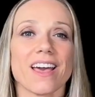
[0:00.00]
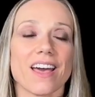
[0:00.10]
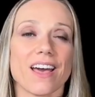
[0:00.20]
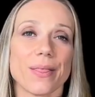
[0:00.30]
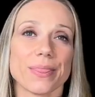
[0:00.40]

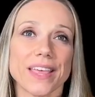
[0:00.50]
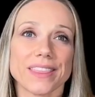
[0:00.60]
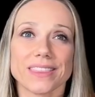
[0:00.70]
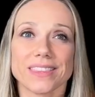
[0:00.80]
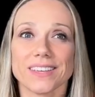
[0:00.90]

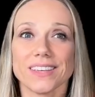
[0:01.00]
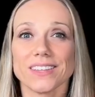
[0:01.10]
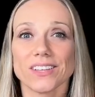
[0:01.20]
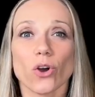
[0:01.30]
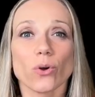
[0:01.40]
That in
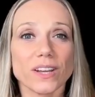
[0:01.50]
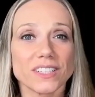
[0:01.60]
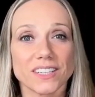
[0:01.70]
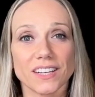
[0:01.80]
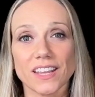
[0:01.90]
the
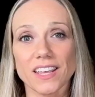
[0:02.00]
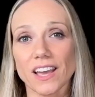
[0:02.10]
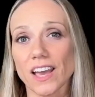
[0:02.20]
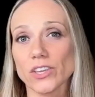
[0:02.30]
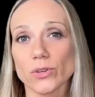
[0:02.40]
coneless technique
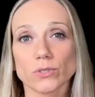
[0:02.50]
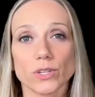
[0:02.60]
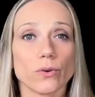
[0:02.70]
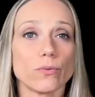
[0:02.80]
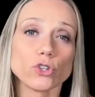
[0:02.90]
I use a
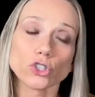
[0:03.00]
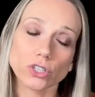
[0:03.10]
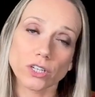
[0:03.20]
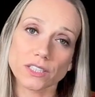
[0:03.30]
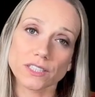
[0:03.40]

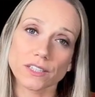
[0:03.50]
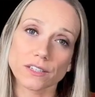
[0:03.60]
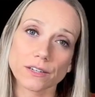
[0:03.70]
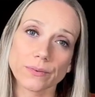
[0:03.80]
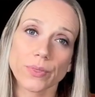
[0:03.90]
conventional sealer,